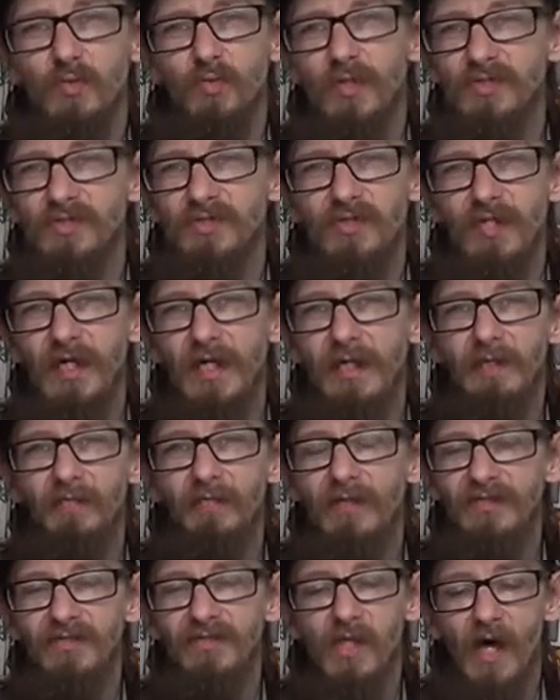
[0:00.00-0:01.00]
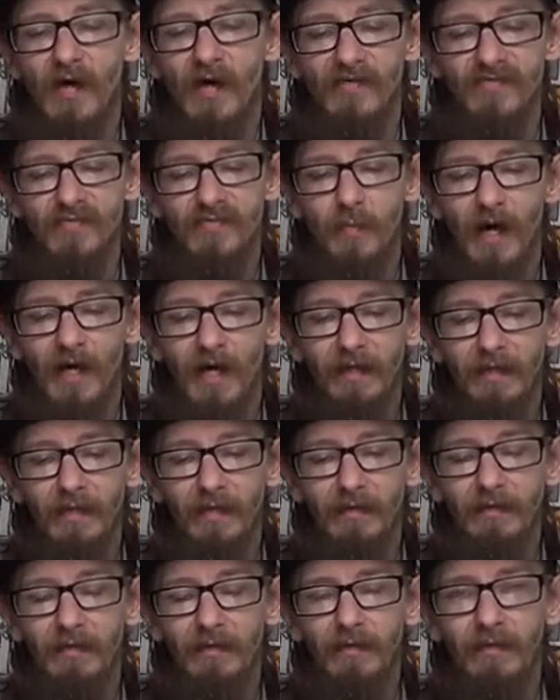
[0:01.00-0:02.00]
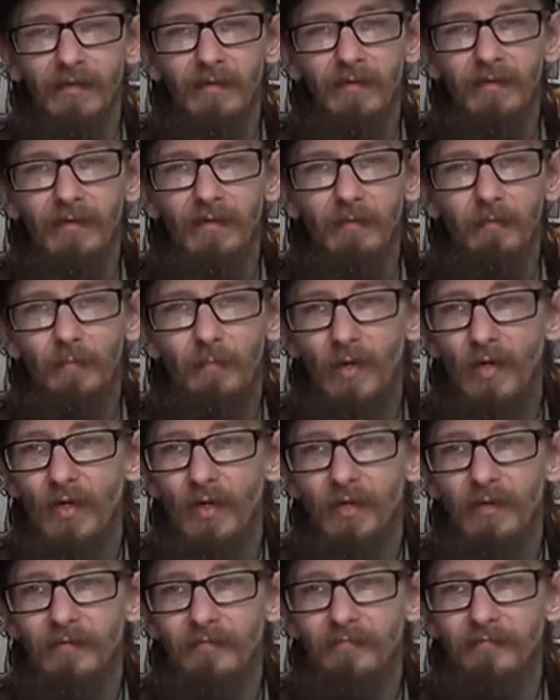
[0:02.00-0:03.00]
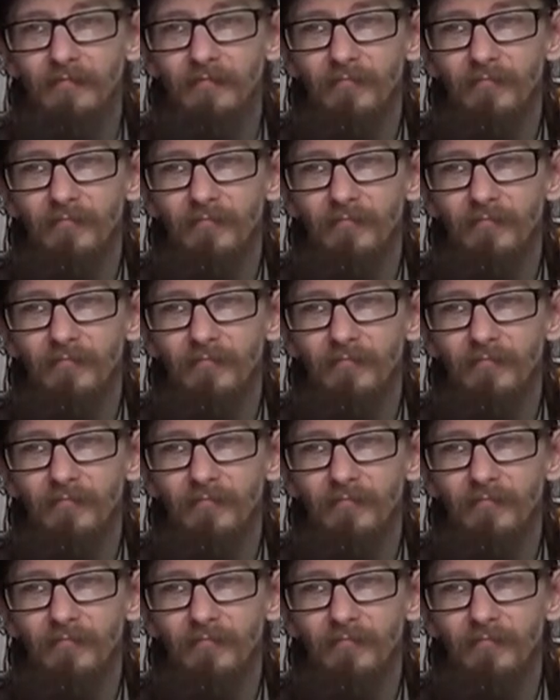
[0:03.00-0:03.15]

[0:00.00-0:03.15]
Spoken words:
reached the end of its lifespan. But